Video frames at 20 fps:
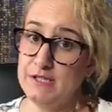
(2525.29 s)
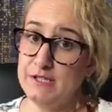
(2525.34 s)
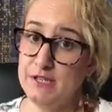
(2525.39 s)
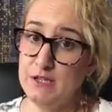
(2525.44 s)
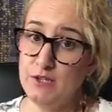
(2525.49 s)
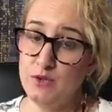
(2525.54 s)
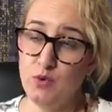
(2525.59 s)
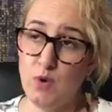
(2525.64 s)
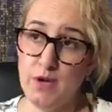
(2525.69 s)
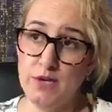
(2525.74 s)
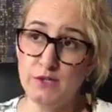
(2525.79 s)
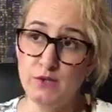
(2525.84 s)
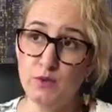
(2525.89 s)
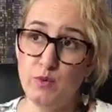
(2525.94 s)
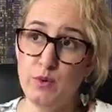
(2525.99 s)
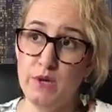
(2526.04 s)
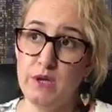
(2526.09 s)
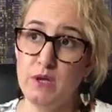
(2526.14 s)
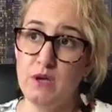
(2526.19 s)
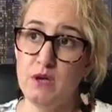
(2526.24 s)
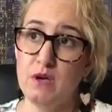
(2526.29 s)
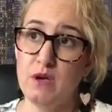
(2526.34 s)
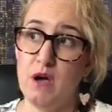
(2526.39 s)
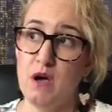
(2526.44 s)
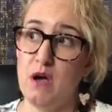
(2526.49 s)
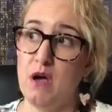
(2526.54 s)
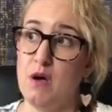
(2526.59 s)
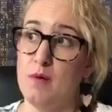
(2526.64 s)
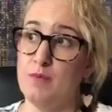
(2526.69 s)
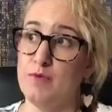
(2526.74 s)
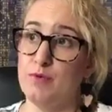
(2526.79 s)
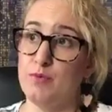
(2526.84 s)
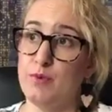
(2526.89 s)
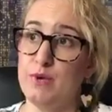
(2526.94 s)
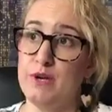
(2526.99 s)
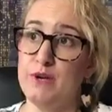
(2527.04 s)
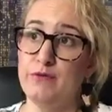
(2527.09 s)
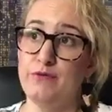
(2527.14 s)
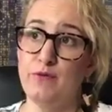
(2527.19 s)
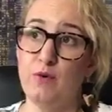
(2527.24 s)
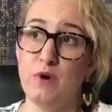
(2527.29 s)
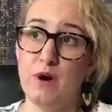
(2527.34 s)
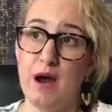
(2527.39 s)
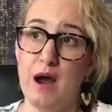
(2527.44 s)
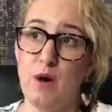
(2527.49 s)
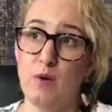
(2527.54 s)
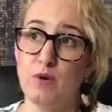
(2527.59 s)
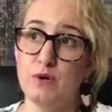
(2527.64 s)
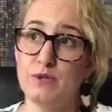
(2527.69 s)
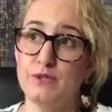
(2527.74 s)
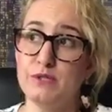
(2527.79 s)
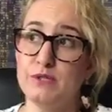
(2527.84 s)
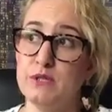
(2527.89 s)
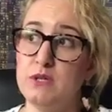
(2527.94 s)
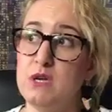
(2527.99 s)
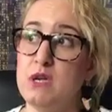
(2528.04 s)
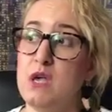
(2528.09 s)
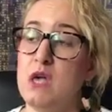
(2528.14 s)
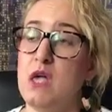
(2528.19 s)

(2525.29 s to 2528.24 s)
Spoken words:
I said, twice a week, 3 to 4 hours.